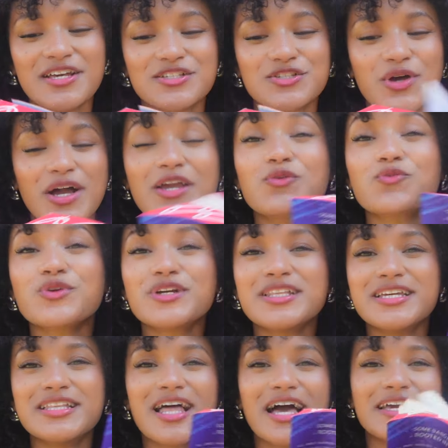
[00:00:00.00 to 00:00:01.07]
so I can
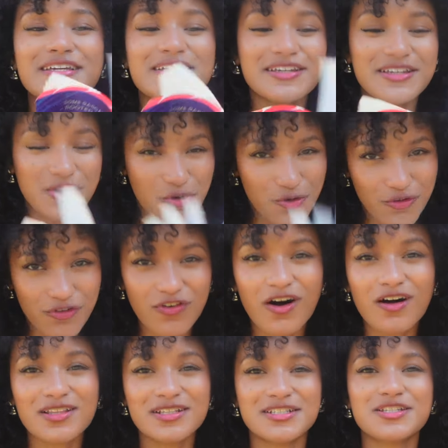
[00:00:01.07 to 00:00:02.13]
really
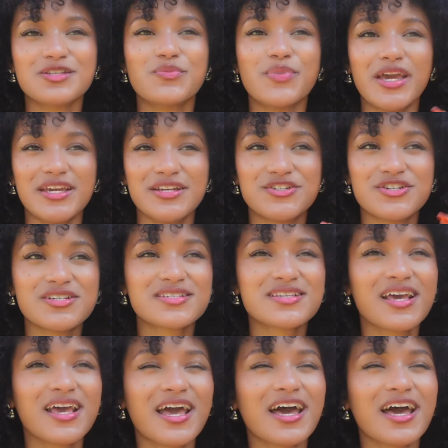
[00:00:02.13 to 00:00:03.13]
fall into the pages.